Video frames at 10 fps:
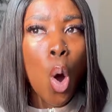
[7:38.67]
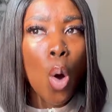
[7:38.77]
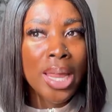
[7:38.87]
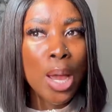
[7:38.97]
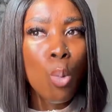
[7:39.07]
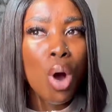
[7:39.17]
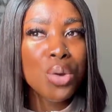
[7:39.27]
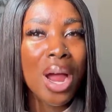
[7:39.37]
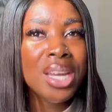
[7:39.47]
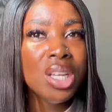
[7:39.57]
Okay, what
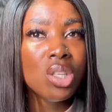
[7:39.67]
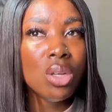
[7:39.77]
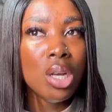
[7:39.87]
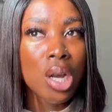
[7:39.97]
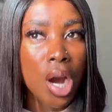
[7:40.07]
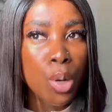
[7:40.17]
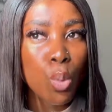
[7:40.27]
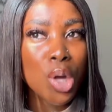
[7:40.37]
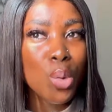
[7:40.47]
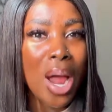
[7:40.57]
do I need to learn?
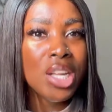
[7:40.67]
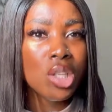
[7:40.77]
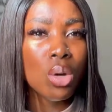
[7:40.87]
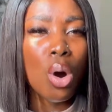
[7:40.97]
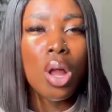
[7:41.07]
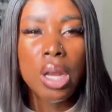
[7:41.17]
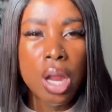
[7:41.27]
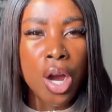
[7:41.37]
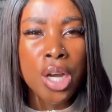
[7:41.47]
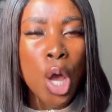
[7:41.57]
What do I need to unlearn?